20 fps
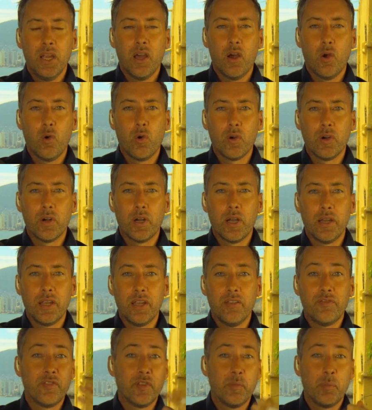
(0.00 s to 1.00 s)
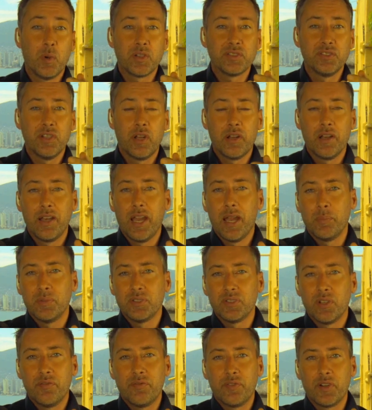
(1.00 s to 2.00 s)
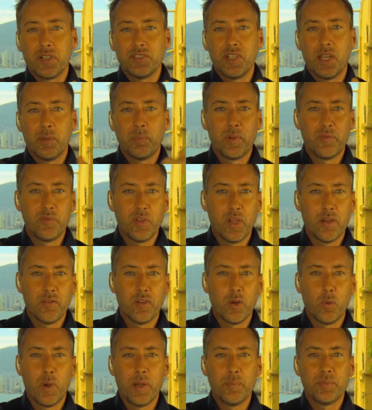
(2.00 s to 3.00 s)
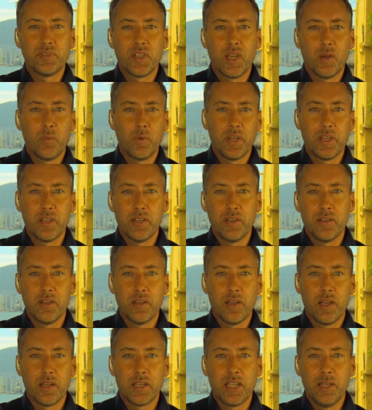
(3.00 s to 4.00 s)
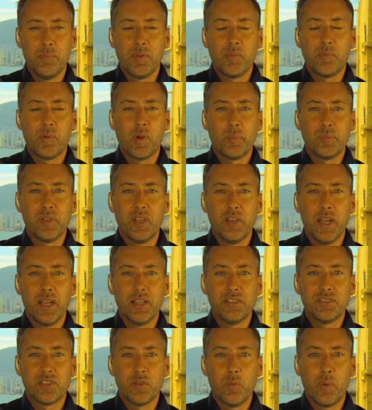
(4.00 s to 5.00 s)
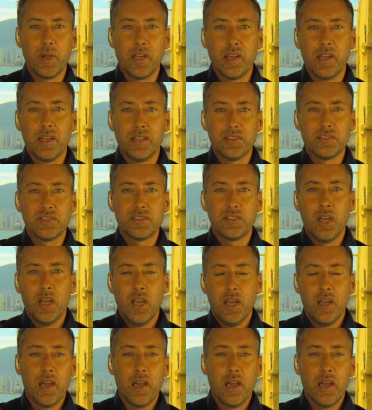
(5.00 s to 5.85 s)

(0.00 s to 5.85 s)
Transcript: or if the book's not on Amazon, for example, if you have a website where you can keep people up to date, so when it is